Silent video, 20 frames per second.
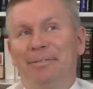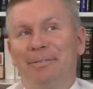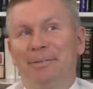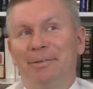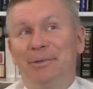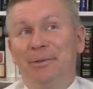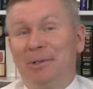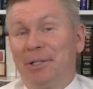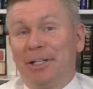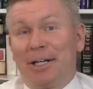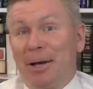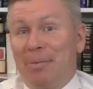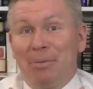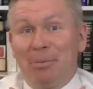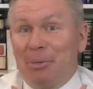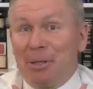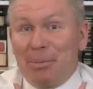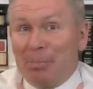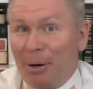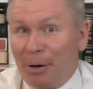You can come
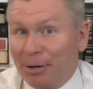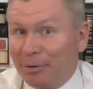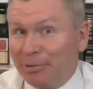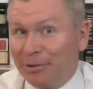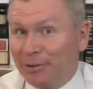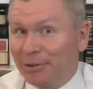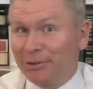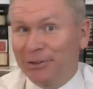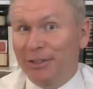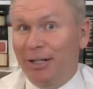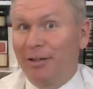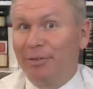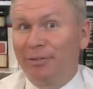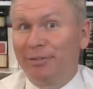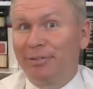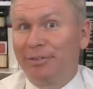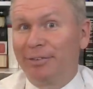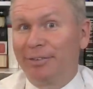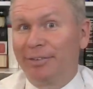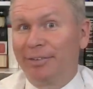and be a part of it
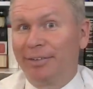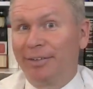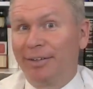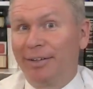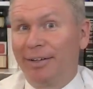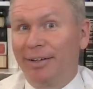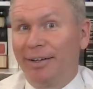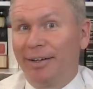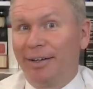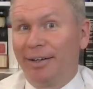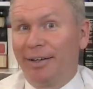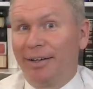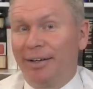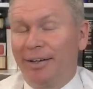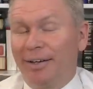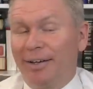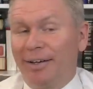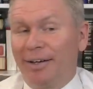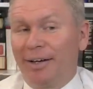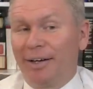yourself.
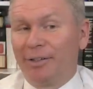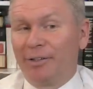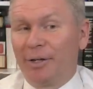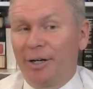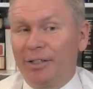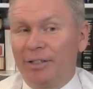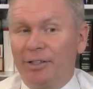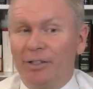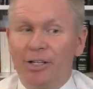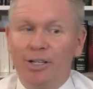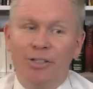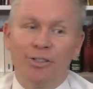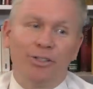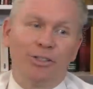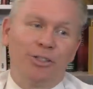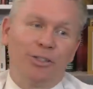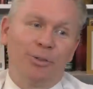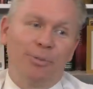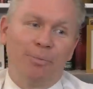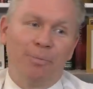I tried to
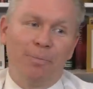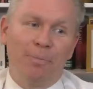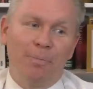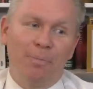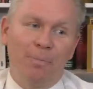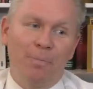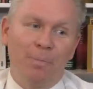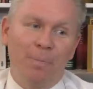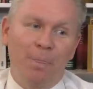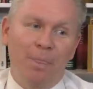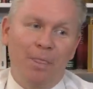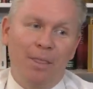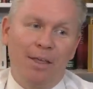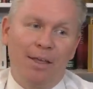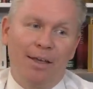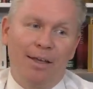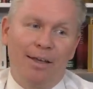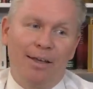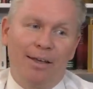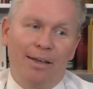teach
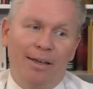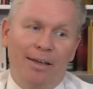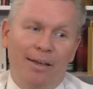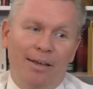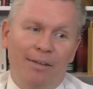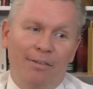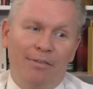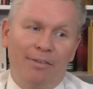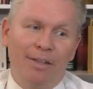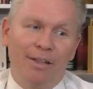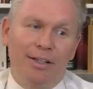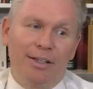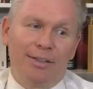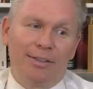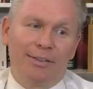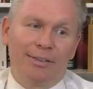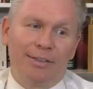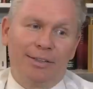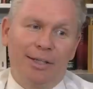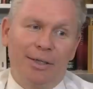
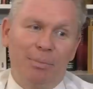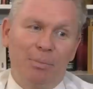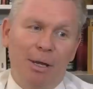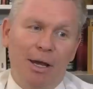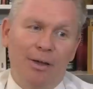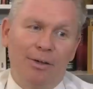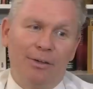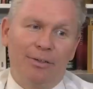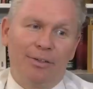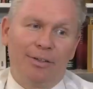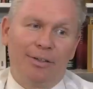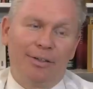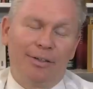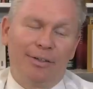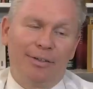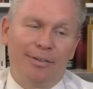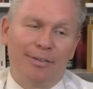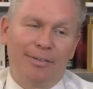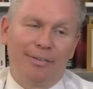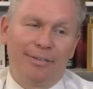Felix about
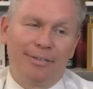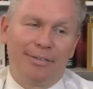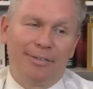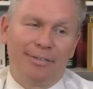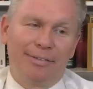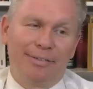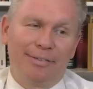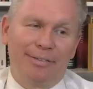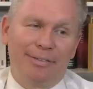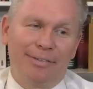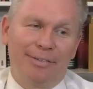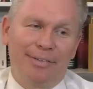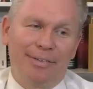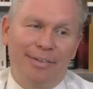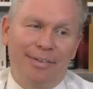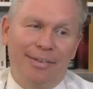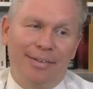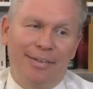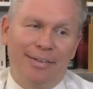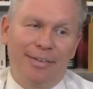
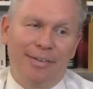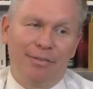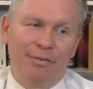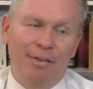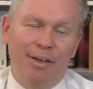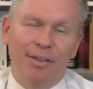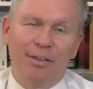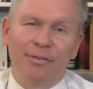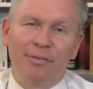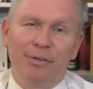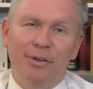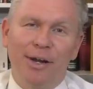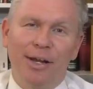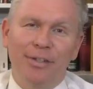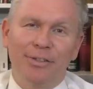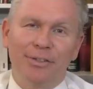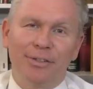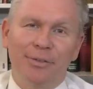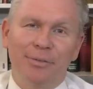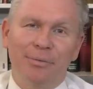the faith of
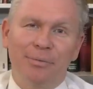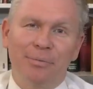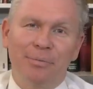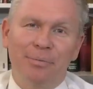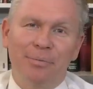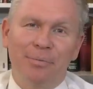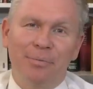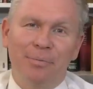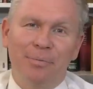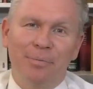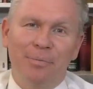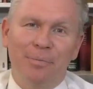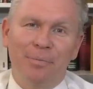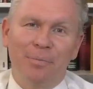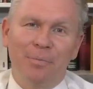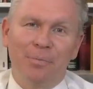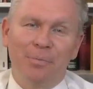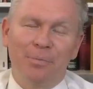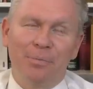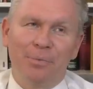Christ,
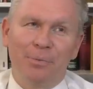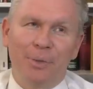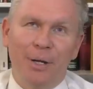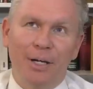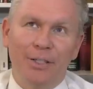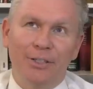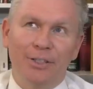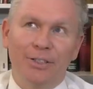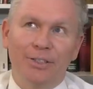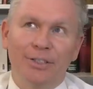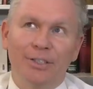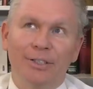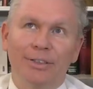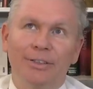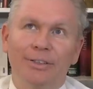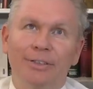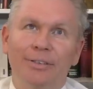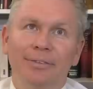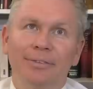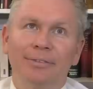
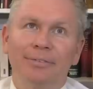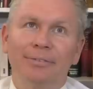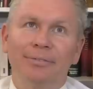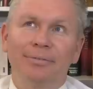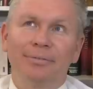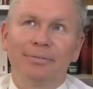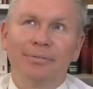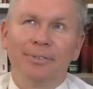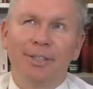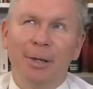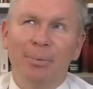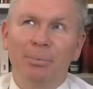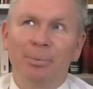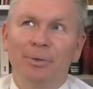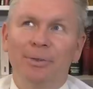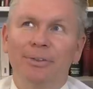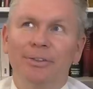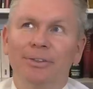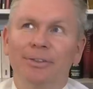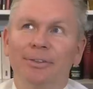righteousness,
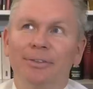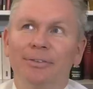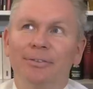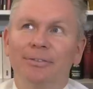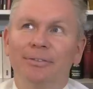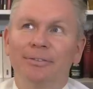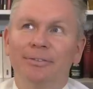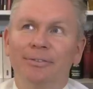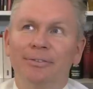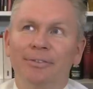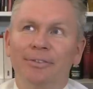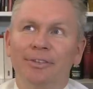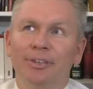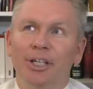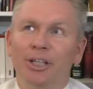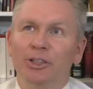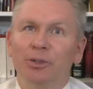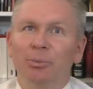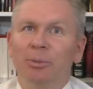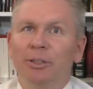temperance,
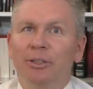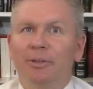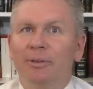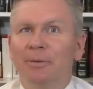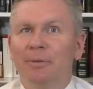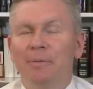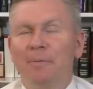judgment,